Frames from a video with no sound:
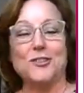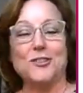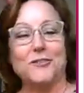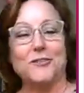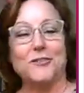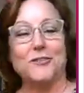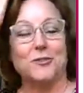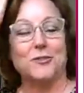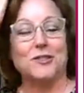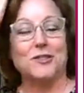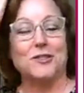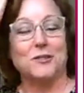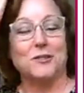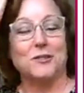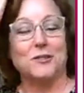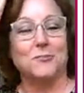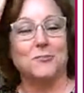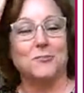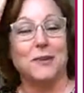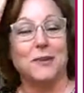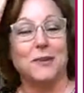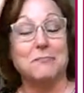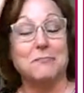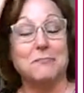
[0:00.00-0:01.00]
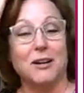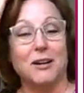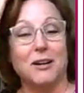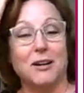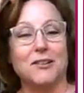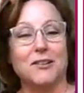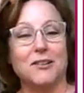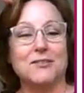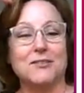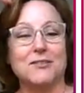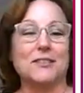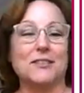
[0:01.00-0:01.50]
and of course the red
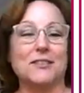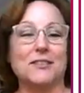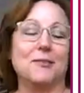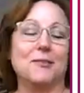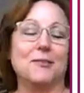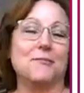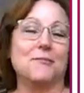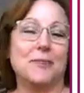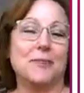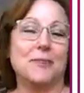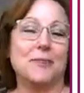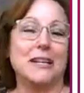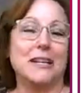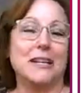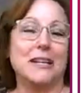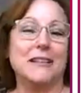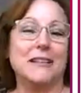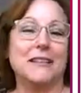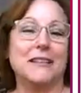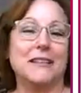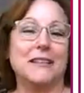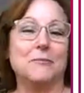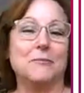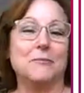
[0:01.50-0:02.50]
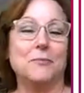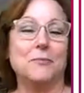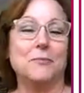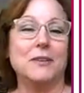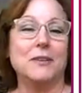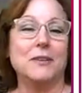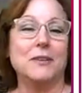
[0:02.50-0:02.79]
bars are red and the